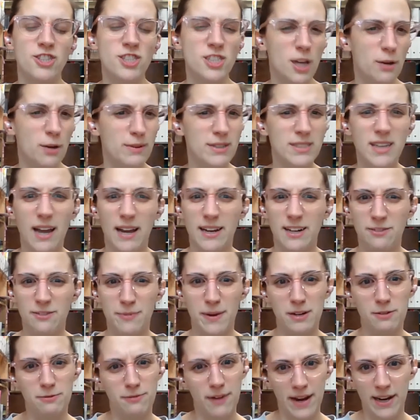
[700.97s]
always kind of
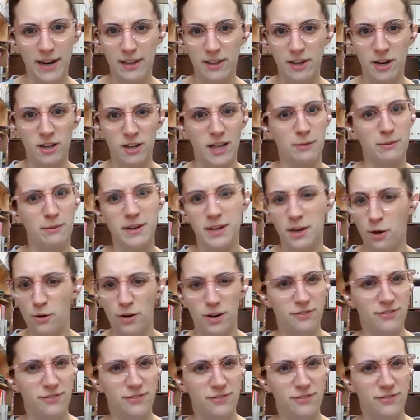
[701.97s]
been a regular. Like, we know
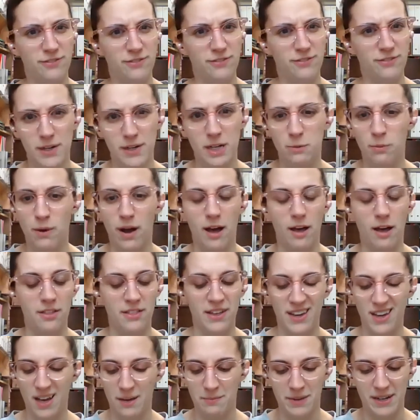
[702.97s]
her family pretty well. They
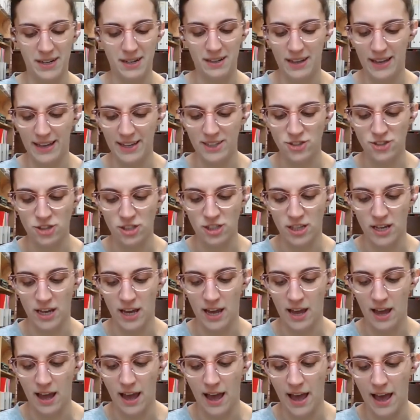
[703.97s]
come in
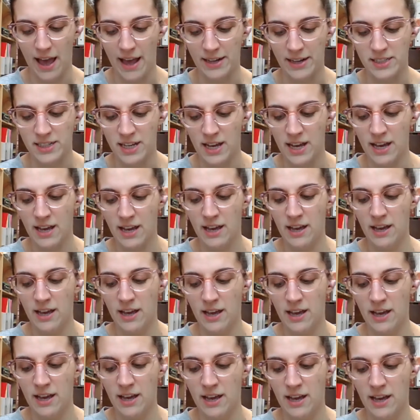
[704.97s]
occasionally, and
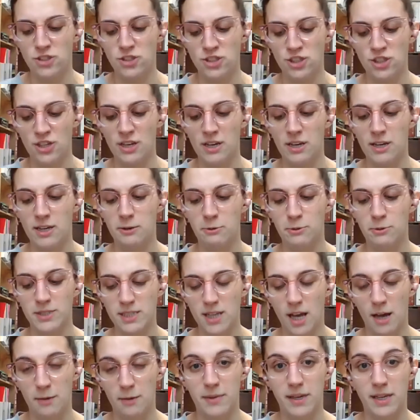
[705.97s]
she was
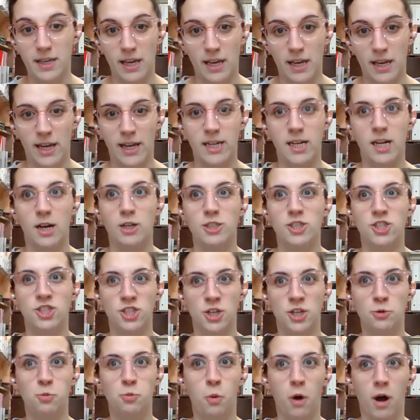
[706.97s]
coming in.
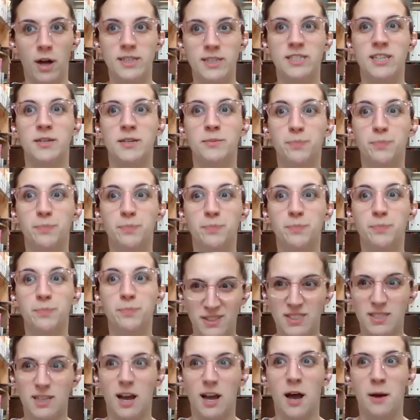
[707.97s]
She wanted
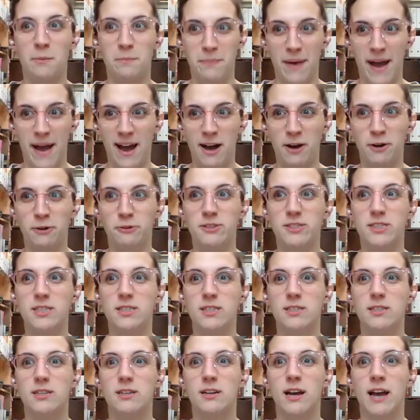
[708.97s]
books about
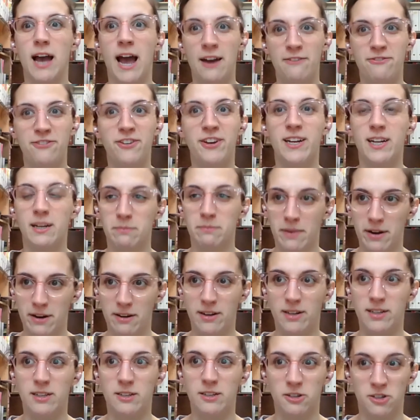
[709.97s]

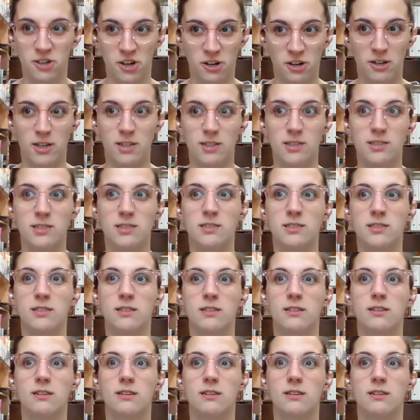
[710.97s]
African-American girls